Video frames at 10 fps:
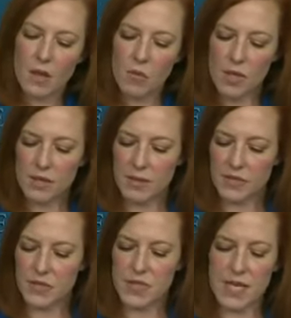Well, let me
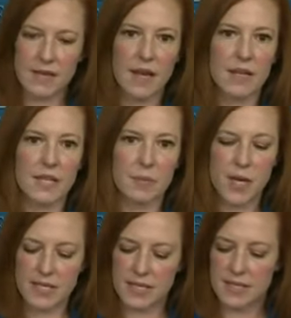first say that the
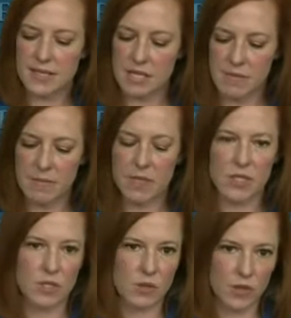president's commitment
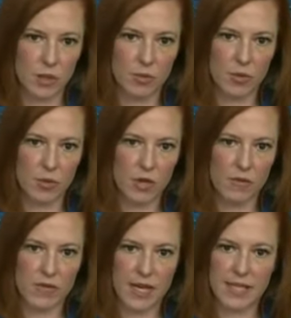to a global
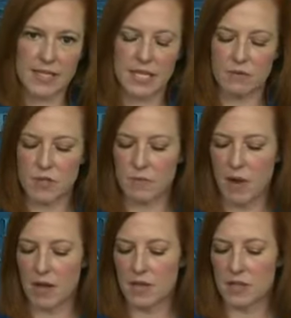COVID 19
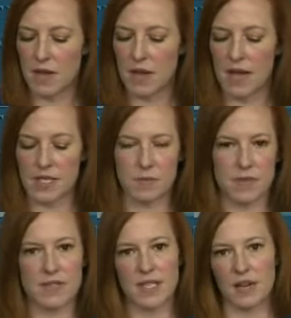response uh, has been
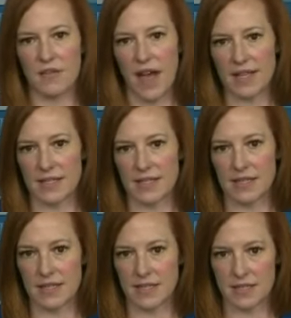steadfast and
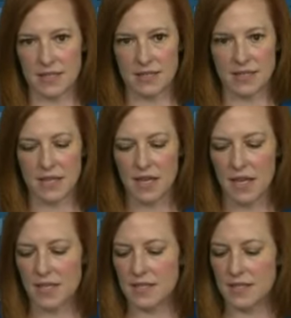consistent
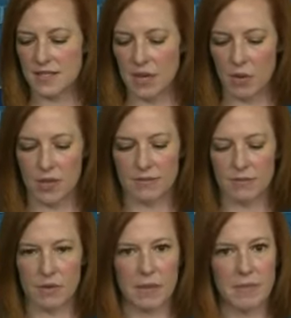since day one
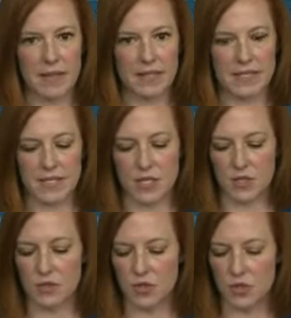when we made the
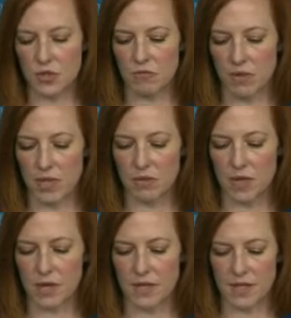decision to
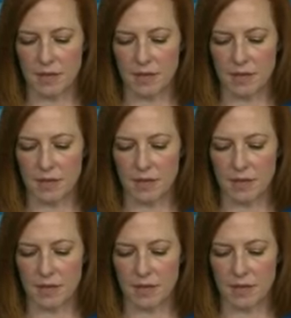rejoin the